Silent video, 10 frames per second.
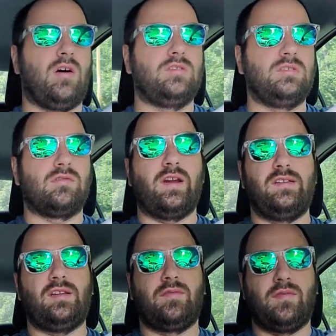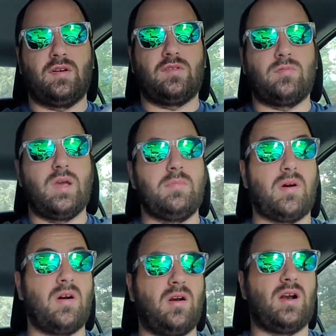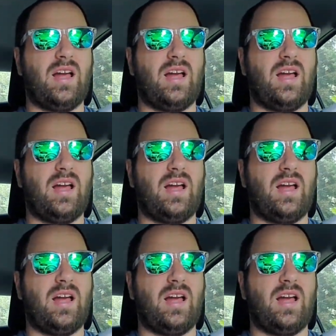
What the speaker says: Ultra Racing front sway bar,